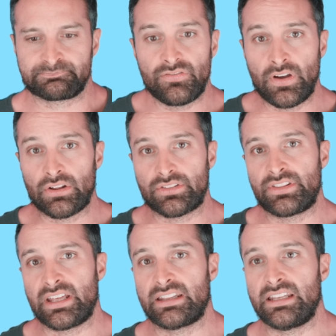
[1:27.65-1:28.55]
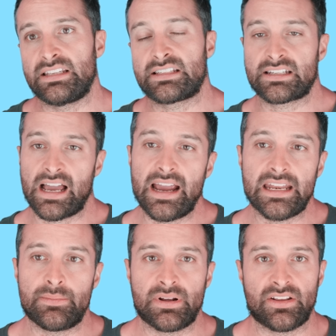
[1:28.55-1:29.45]
felt that the
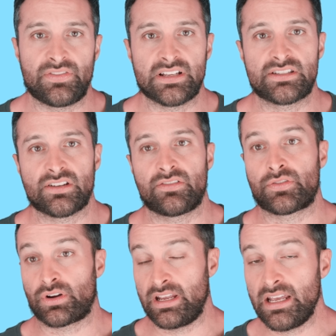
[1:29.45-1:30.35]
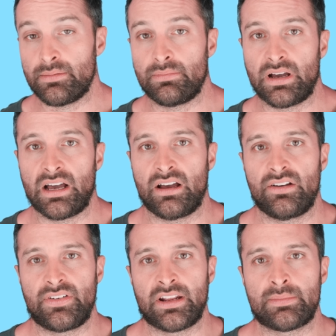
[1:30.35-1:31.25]
satiety benefits for him
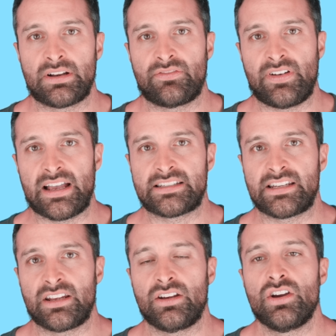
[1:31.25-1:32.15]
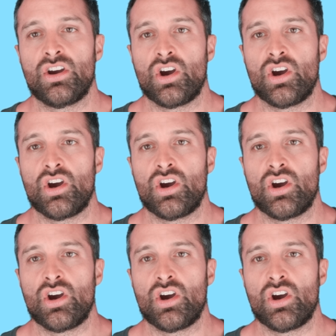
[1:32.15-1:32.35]
of intermittent fasting